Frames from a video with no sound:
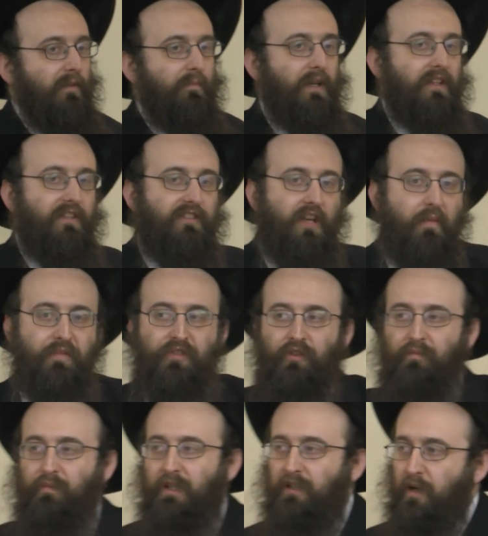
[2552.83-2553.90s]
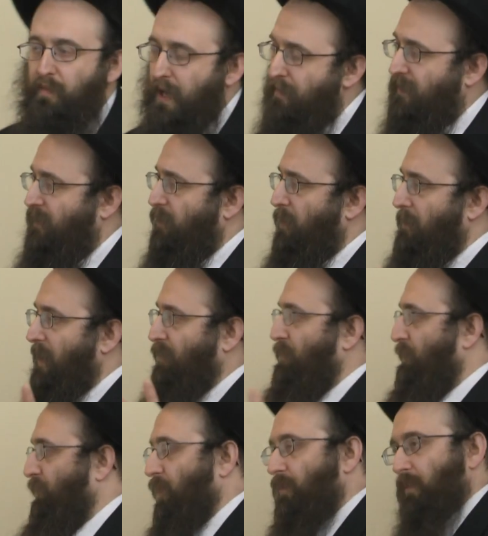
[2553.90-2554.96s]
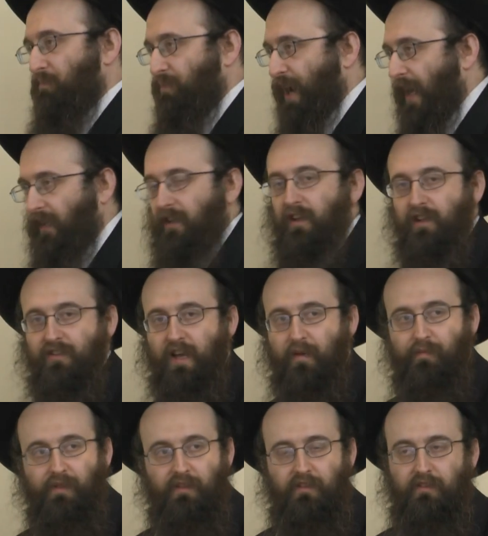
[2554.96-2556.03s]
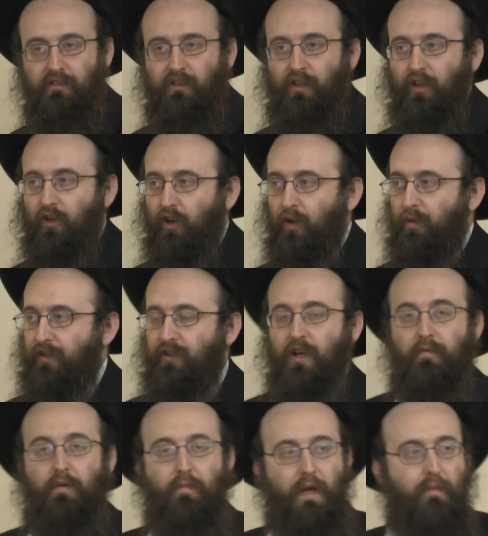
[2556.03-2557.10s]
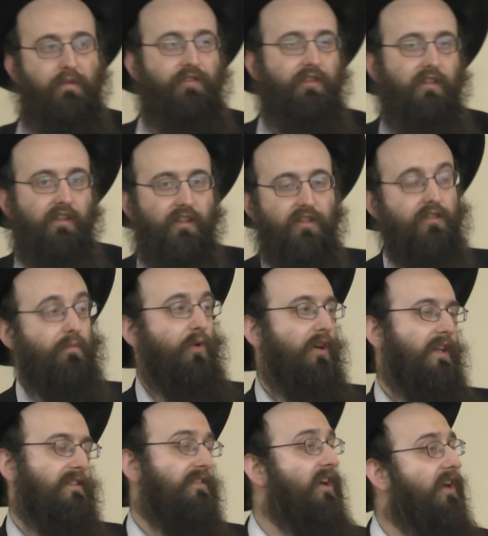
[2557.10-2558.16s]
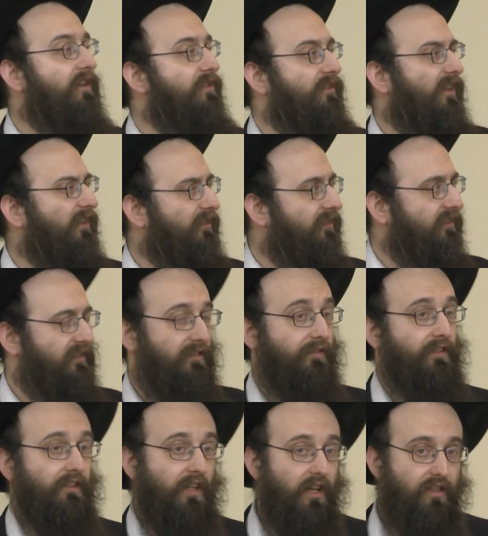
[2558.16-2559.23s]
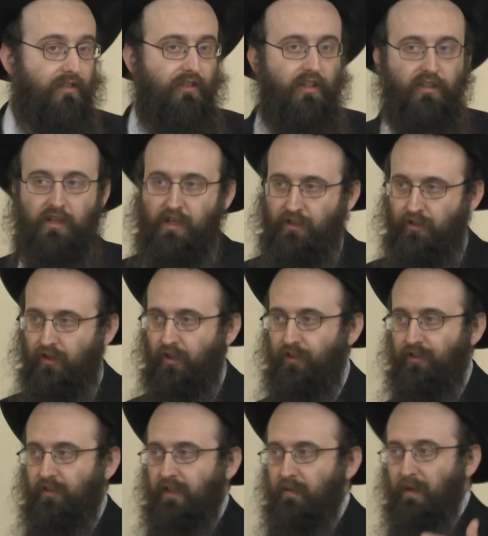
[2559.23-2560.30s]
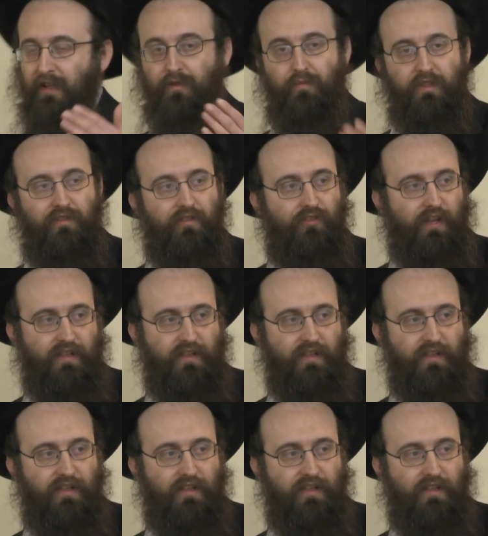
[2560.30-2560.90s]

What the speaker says: But a babysitter we mentioned before is a practical example. A girl wants to come and babysit, and there's a boy that's 9 years old. Well, 9 years old, and the girl is already bas mitzvah.